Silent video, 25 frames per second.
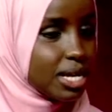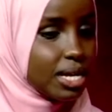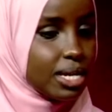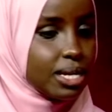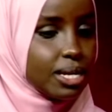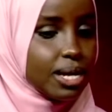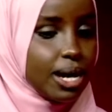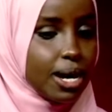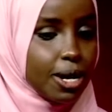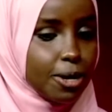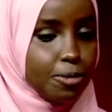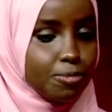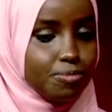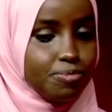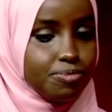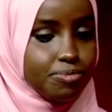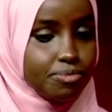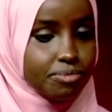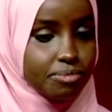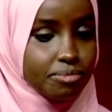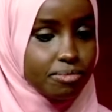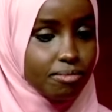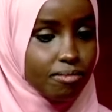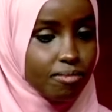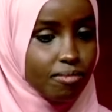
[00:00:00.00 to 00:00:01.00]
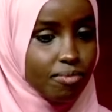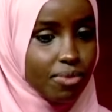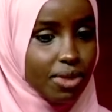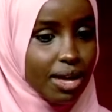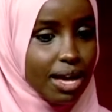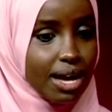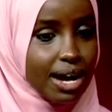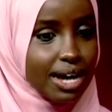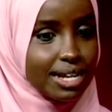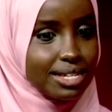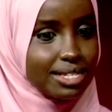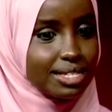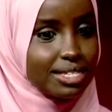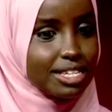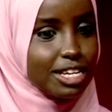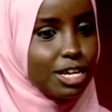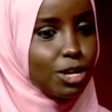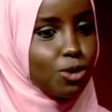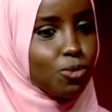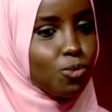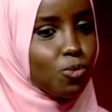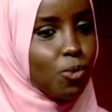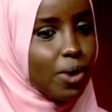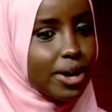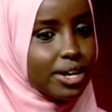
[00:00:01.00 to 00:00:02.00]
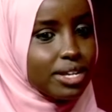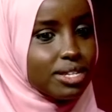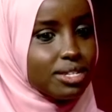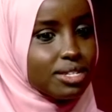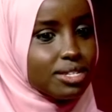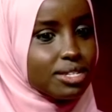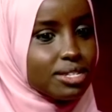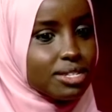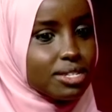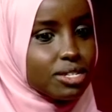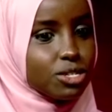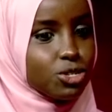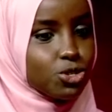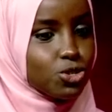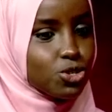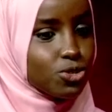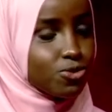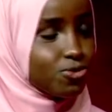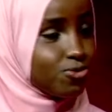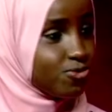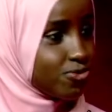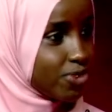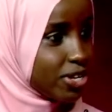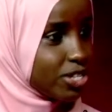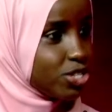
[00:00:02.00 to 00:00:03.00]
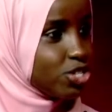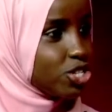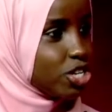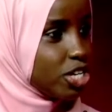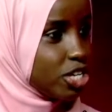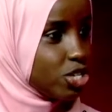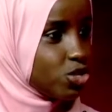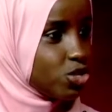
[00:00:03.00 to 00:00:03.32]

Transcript: Then um, I still went to venture